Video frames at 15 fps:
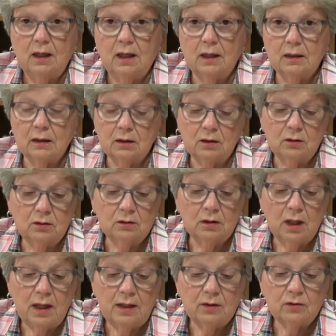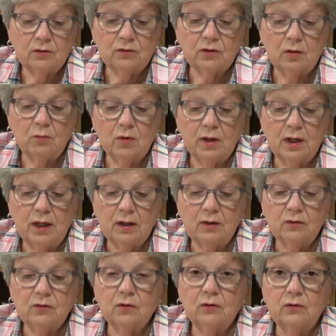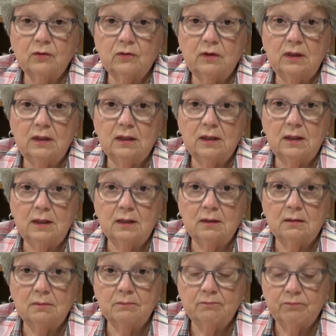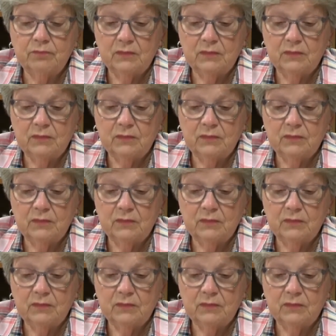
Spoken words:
And a little later, someone else, on seeing him,